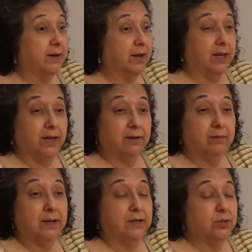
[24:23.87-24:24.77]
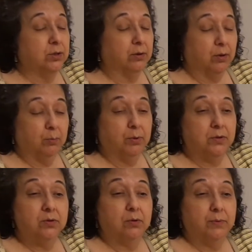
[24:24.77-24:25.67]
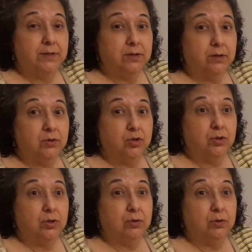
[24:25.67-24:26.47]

Again, it's your own personal research.